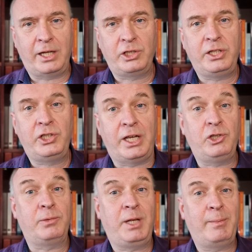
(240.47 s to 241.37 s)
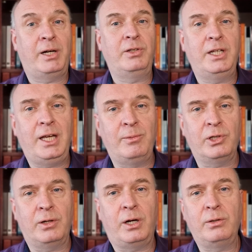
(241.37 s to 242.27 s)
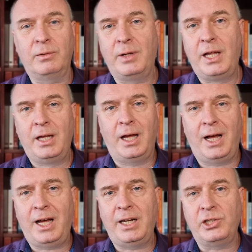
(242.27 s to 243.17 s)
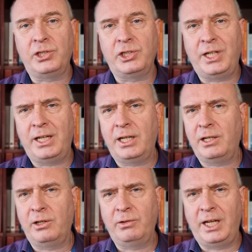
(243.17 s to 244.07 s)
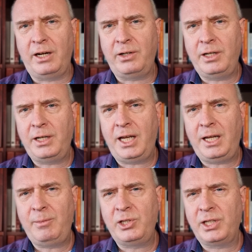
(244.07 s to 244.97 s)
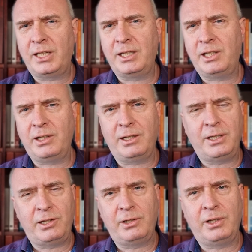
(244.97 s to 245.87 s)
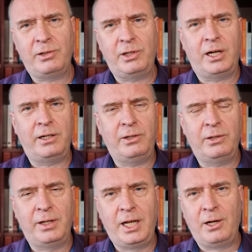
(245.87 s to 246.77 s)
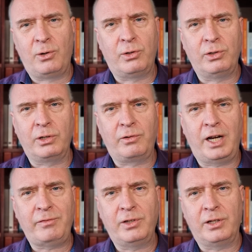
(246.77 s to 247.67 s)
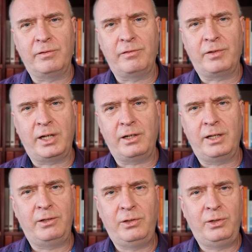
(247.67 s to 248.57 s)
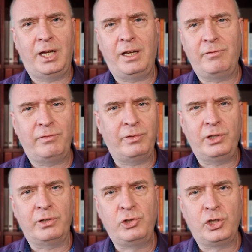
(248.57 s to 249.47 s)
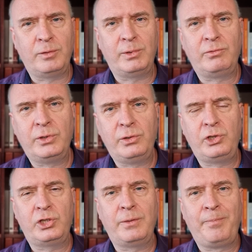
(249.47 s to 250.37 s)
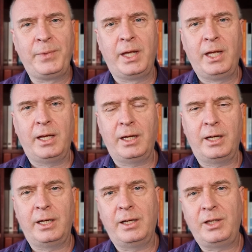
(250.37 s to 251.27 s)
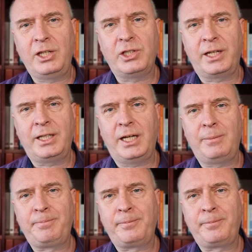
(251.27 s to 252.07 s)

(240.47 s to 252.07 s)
actually say something about the name. So, Alesh, is that a Hungarian name? Is that, are you, or Grafenhoff, do you have your German roots? Things like that.